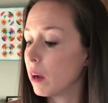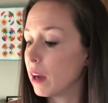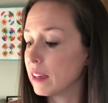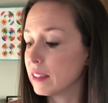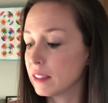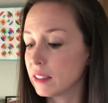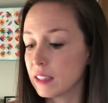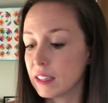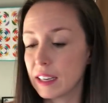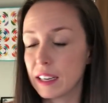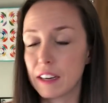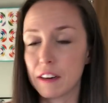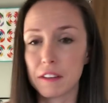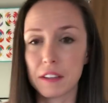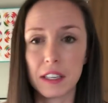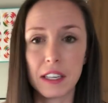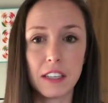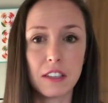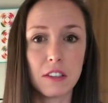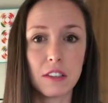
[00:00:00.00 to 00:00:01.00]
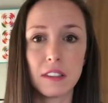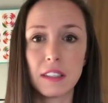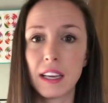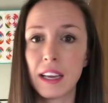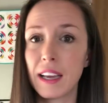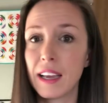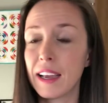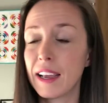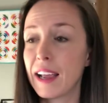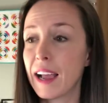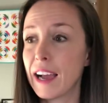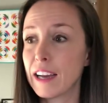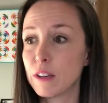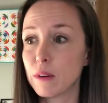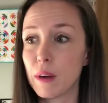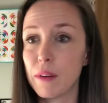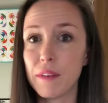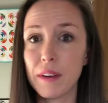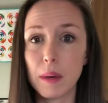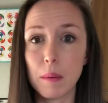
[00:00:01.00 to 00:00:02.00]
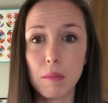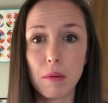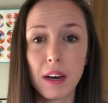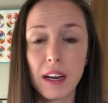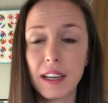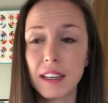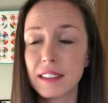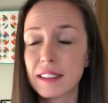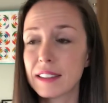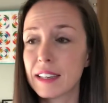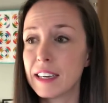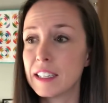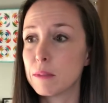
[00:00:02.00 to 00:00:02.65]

I take care of the kids all day. I don't have any breaks.